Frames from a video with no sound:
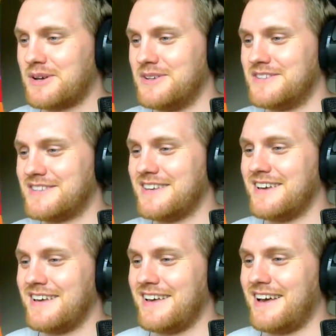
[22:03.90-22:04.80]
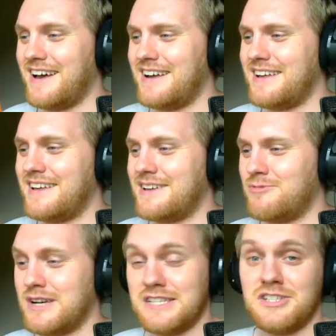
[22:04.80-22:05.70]
because,
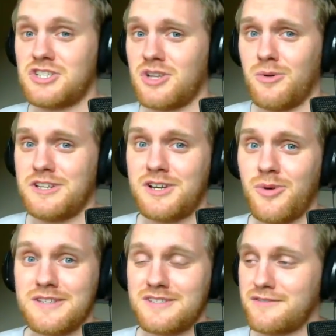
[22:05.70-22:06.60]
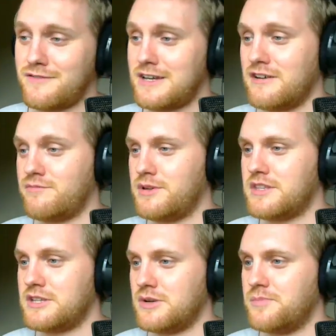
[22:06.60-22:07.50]
well, you just don't want your Quetzal to fly off,
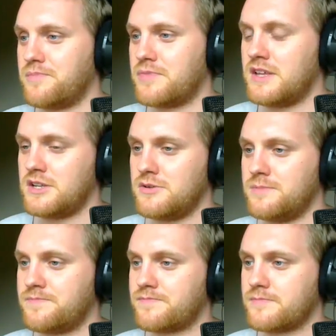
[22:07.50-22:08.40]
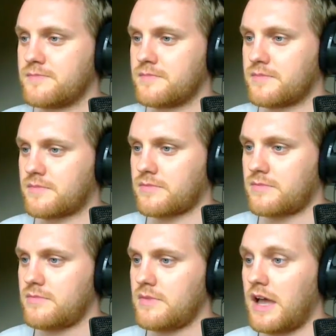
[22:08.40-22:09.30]
but they do. They do.
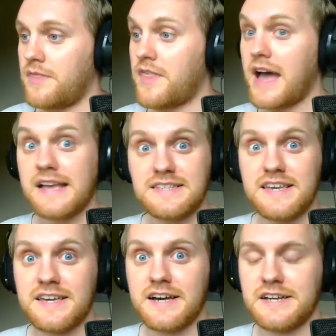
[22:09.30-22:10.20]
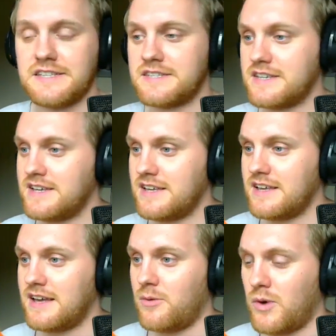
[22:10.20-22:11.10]
And that is it, guys.
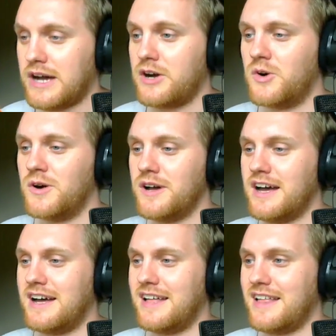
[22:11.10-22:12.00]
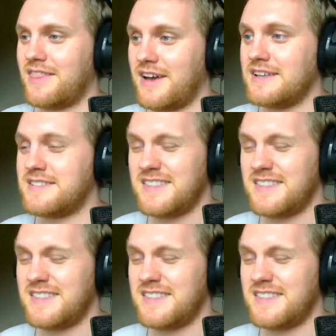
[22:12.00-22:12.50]
Wow. That